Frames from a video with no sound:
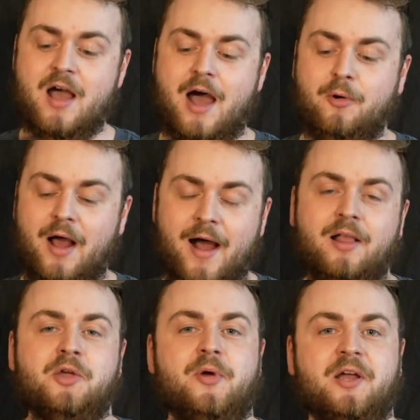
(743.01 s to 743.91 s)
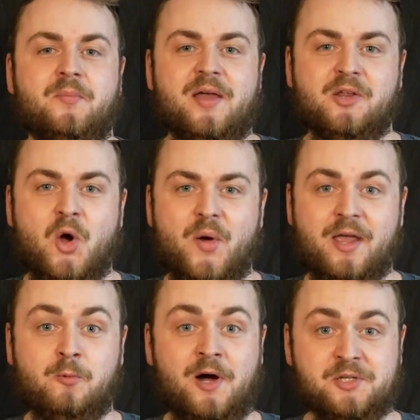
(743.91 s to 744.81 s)
I would highly recommend going
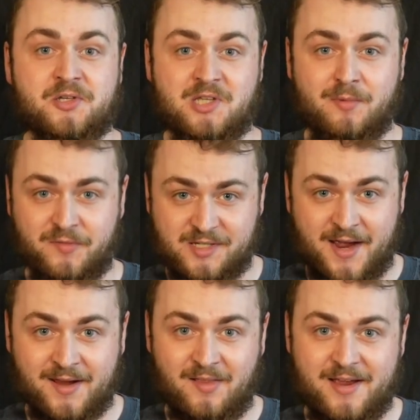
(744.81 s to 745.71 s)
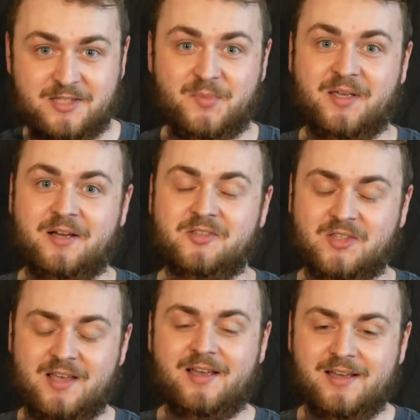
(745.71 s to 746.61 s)
and watching some of his highlights
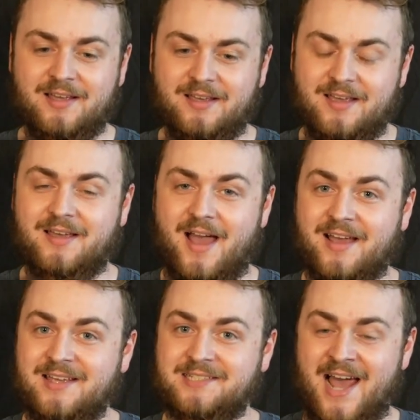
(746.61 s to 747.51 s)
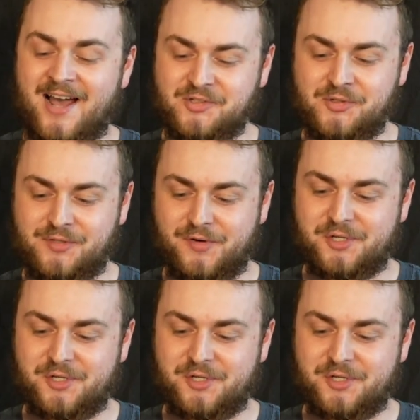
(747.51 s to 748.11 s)
because yeah, he dazzles for